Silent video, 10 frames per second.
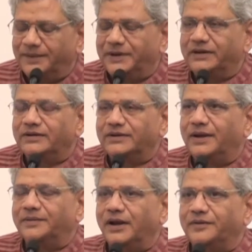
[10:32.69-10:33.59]

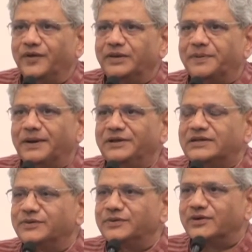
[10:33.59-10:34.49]
when the Prime
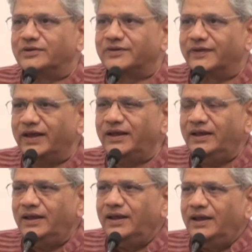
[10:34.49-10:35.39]
Minister was also
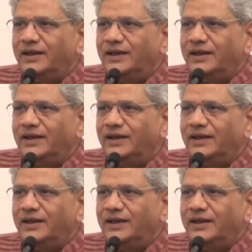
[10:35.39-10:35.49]
there,